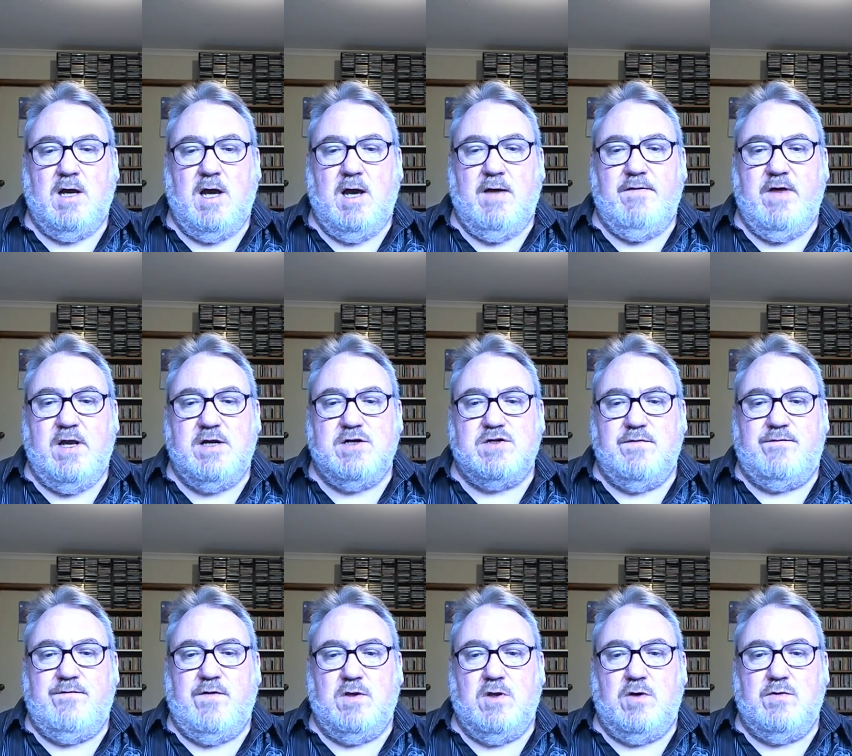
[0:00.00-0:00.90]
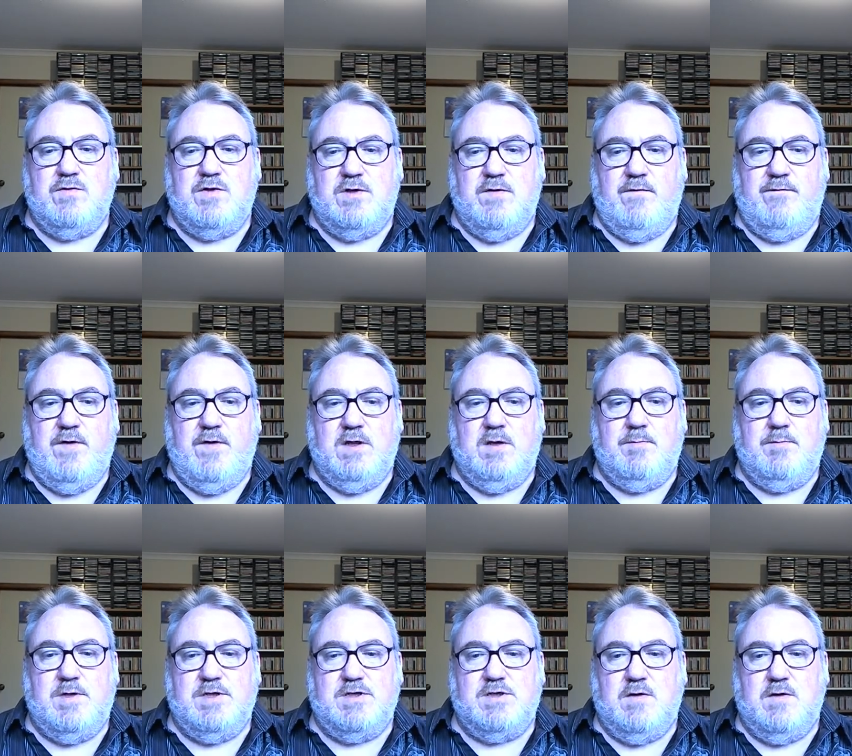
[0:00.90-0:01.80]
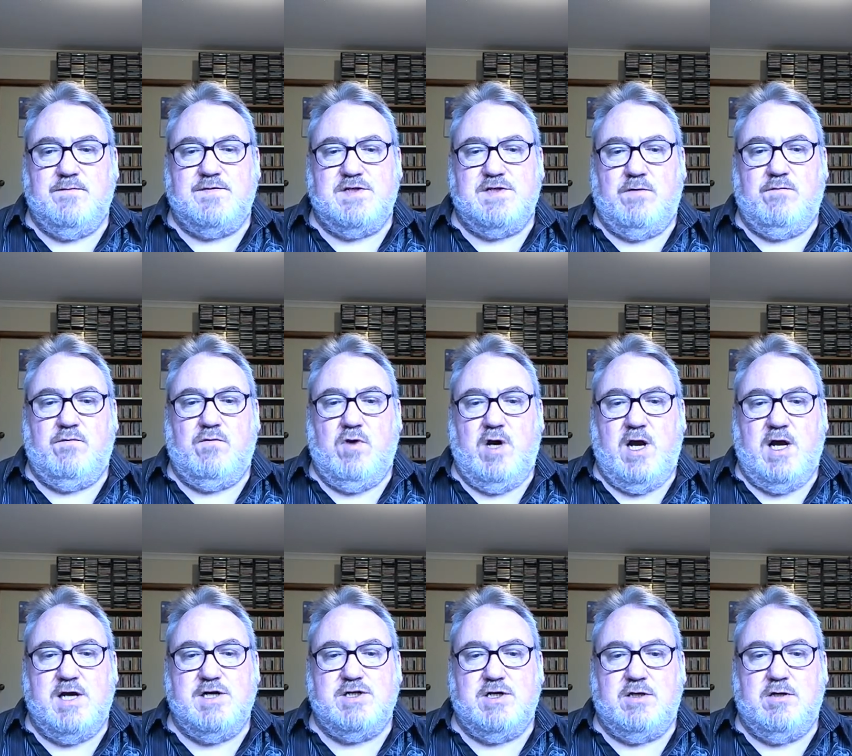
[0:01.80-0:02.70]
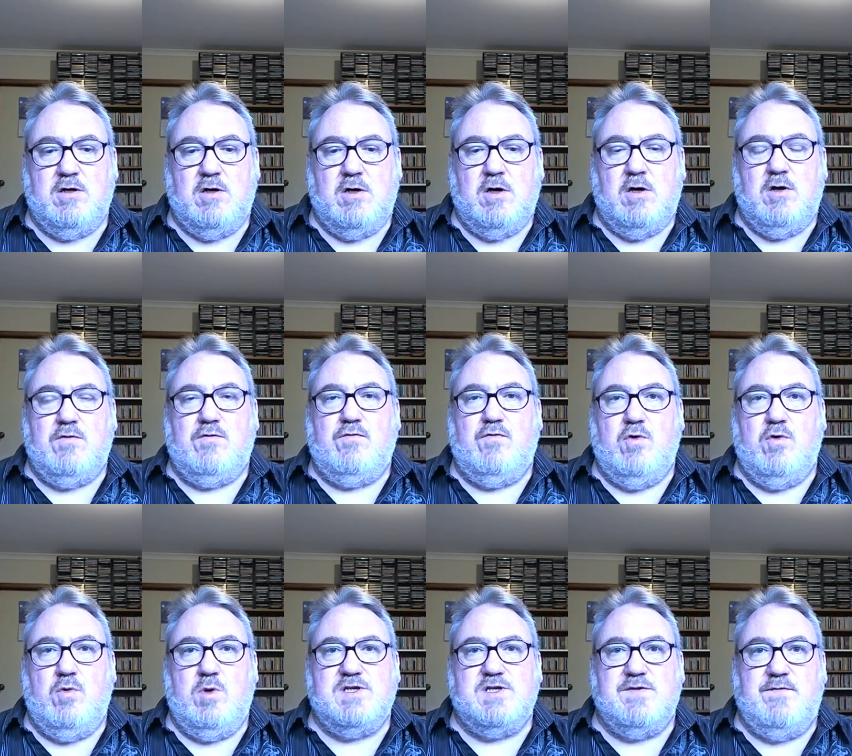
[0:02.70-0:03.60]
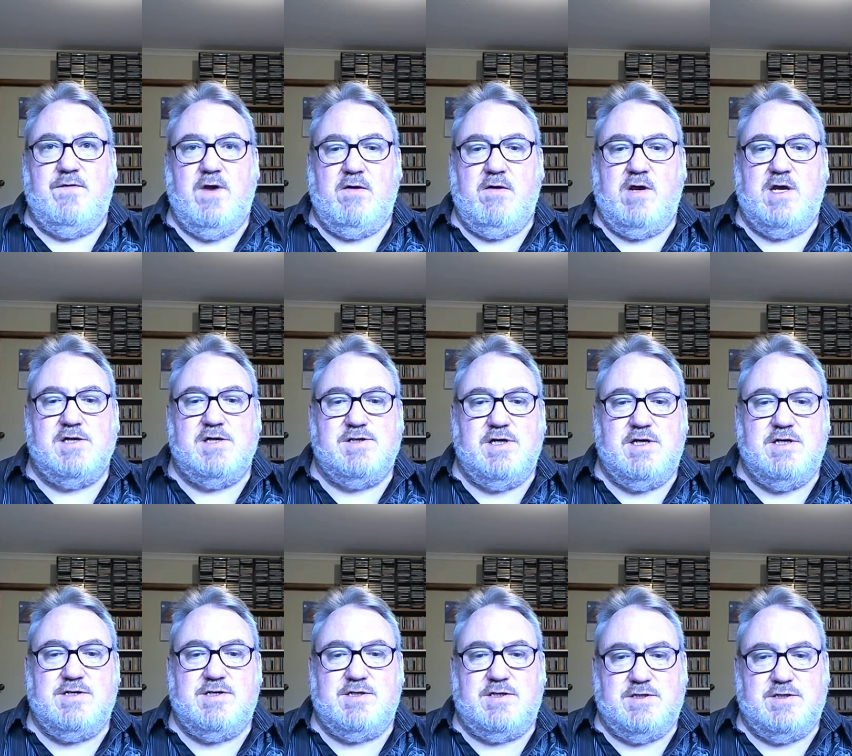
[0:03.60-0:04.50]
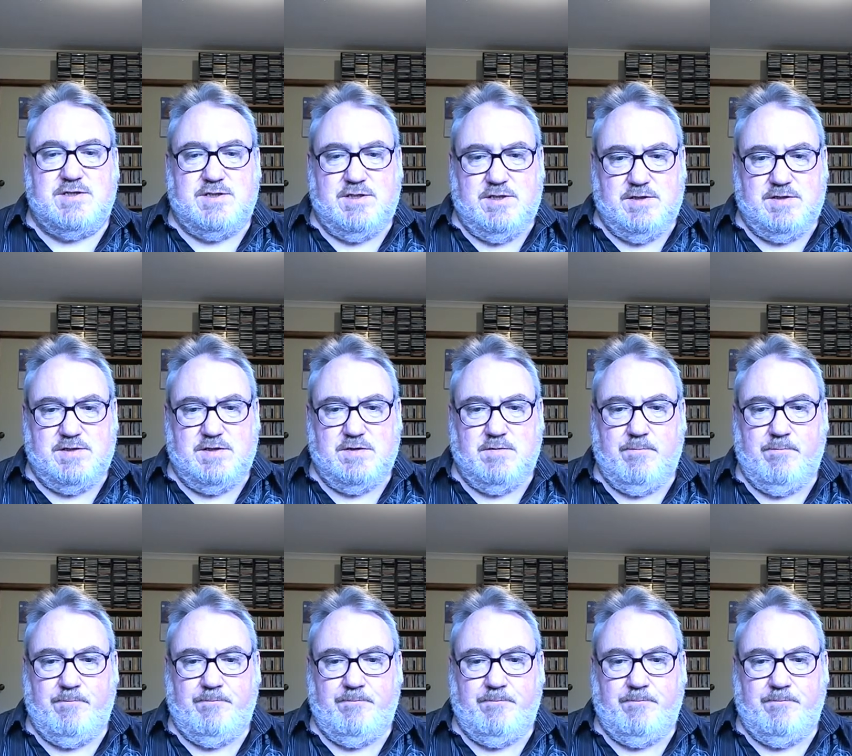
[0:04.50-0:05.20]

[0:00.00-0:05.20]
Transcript: and then to follow the development of self-creation through its various instances.